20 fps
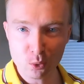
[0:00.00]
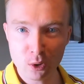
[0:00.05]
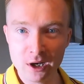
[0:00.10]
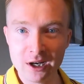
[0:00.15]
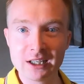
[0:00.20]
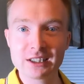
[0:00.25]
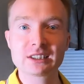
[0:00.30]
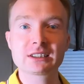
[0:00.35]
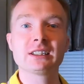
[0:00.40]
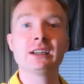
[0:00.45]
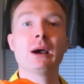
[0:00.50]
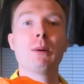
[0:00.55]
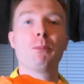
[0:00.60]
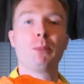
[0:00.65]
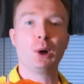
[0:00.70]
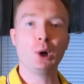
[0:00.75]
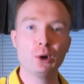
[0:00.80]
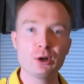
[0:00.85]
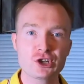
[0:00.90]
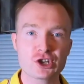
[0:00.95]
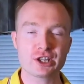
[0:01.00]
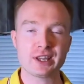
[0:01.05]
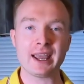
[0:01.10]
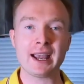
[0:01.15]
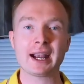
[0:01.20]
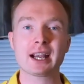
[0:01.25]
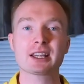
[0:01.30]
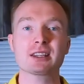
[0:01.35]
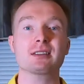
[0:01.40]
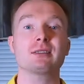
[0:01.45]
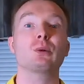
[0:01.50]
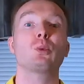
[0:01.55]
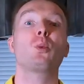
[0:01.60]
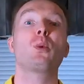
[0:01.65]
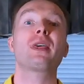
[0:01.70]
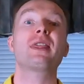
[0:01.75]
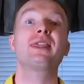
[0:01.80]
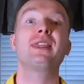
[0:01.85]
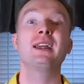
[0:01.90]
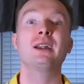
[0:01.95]
was poached eggs
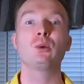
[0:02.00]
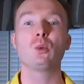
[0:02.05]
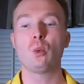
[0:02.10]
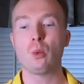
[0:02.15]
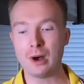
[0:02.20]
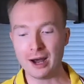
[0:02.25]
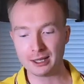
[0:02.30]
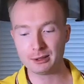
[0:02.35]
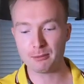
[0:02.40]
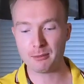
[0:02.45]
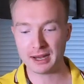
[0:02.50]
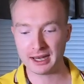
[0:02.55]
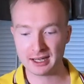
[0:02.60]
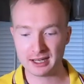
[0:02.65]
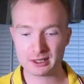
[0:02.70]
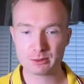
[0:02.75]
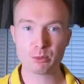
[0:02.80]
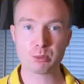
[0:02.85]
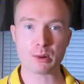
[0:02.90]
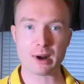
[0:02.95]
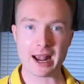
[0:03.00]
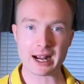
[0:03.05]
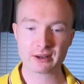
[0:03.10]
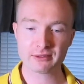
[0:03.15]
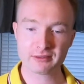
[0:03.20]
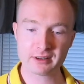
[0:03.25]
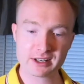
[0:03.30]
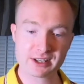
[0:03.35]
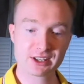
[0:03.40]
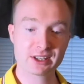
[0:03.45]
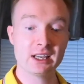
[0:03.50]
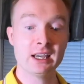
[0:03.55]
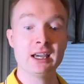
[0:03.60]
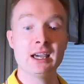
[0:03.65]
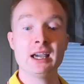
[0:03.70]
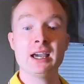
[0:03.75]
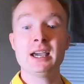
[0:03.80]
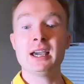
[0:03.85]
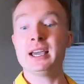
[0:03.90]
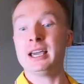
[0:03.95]
within 1 minute breakfast.
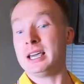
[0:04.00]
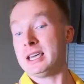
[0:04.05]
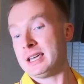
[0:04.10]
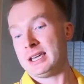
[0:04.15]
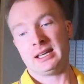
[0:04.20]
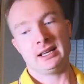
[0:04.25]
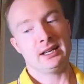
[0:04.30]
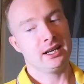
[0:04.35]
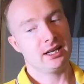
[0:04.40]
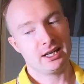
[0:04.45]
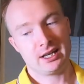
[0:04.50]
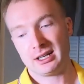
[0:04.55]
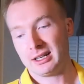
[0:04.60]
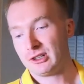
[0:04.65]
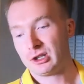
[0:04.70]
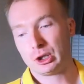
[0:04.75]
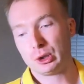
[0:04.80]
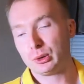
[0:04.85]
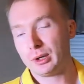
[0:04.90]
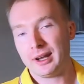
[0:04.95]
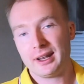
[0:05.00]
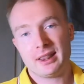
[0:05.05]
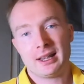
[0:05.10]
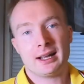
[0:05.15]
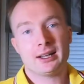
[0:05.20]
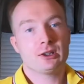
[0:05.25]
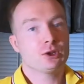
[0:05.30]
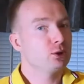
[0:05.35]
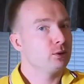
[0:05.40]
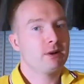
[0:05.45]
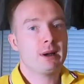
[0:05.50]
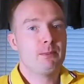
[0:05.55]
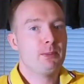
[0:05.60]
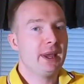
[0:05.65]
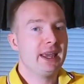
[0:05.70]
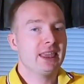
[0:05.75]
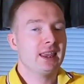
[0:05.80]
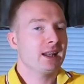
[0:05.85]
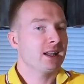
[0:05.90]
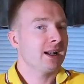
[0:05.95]

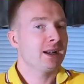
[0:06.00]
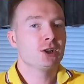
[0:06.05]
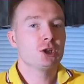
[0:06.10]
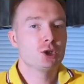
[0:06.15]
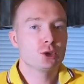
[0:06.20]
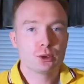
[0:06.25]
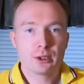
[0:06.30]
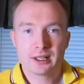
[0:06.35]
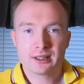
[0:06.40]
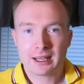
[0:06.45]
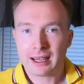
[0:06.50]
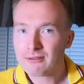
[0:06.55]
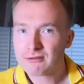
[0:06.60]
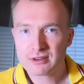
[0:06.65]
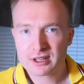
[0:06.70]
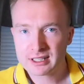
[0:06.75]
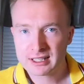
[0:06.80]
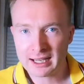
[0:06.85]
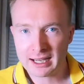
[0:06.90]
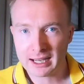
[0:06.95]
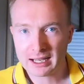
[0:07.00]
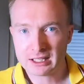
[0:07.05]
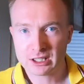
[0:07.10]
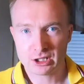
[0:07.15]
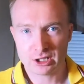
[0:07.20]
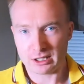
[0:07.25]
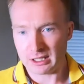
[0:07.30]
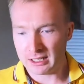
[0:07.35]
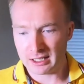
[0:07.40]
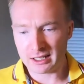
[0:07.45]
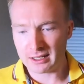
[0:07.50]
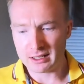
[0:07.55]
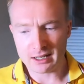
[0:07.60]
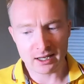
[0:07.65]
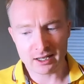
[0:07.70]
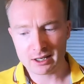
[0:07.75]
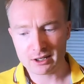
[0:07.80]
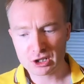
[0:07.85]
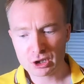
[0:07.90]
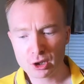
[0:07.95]
Repeat it and do it every day,
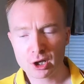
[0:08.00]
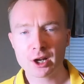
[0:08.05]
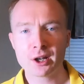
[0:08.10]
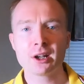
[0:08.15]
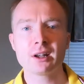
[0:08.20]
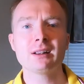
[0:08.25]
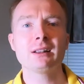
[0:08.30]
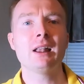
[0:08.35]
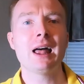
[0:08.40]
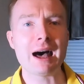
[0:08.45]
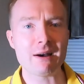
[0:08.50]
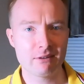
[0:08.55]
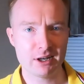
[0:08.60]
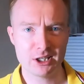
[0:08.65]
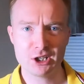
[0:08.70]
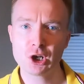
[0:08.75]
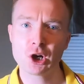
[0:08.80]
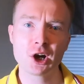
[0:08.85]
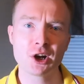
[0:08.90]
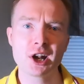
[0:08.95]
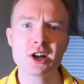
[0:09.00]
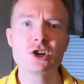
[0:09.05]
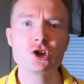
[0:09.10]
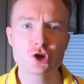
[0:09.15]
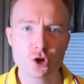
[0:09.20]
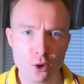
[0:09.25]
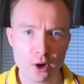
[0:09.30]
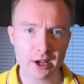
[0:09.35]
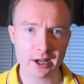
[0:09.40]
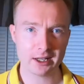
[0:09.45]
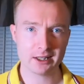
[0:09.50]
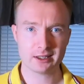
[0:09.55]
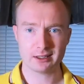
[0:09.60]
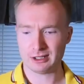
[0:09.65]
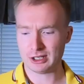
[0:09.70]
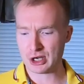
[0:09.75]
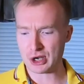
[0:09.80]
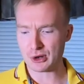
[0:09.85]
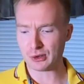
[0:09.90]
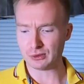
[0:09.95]
and you're gonna love it, you're gonna enjoy it.
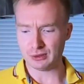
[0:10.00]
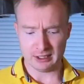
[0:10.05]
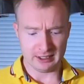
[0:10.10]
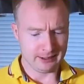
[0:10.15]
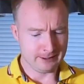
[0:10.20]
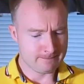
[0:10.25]
You know,